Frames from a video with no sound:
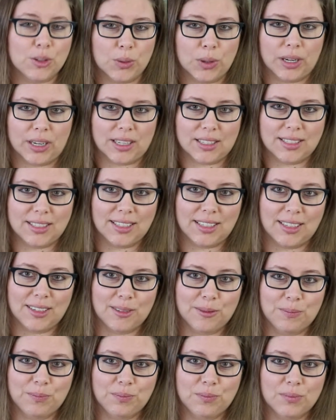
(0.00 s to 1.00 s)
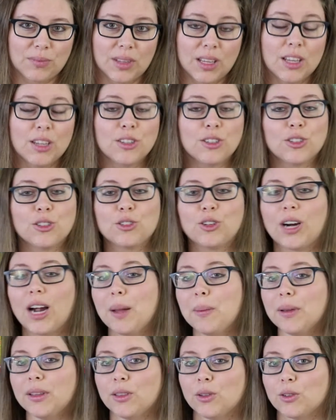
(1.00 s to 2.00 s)
during a scene?
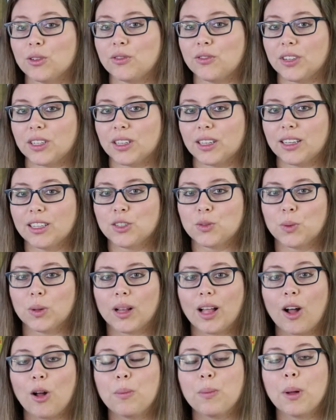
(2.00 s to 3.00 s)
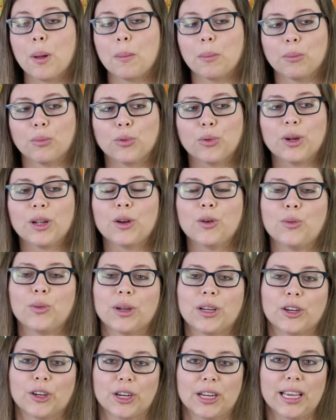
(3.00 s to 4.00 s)
Describing those feelings will help bring a
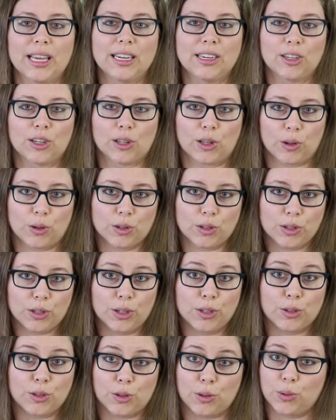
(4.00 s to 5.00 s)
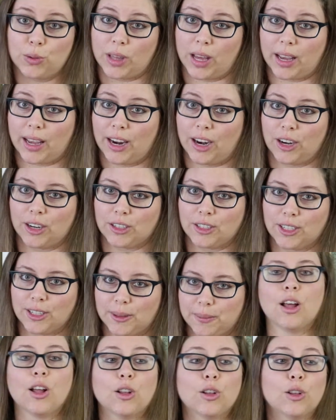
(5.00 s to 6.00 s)
reader in closer to that character.
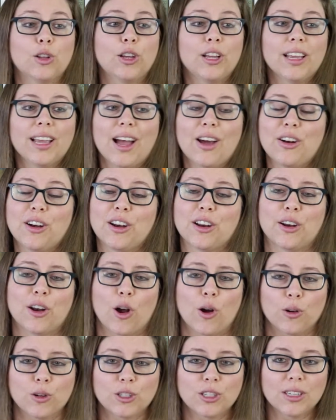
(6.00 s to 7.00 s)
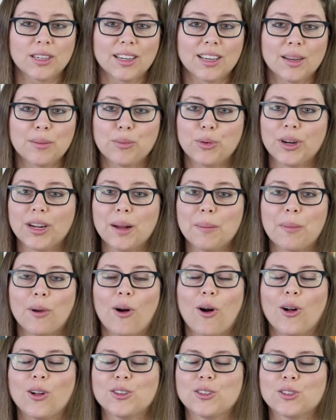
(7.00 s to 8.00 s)
Looking out at an ocean can bring up
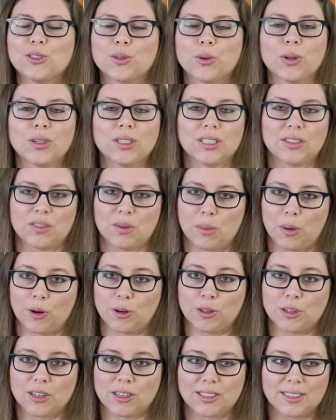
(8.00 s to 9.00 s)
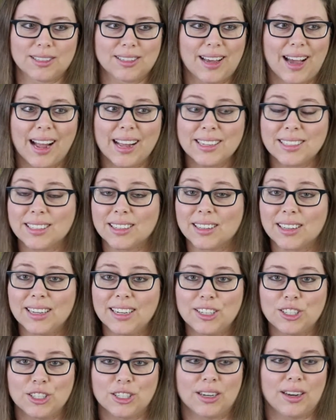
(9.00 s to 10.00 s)
all sorts of emotions:
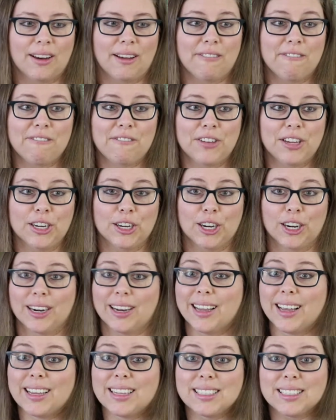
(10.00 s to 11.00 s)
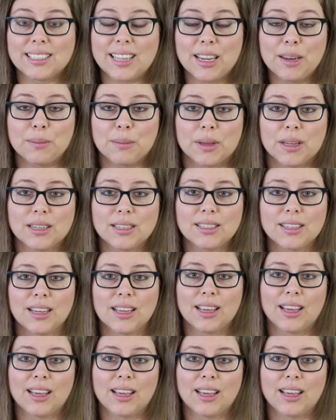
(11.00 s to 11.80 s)
isolation, fear, excitement.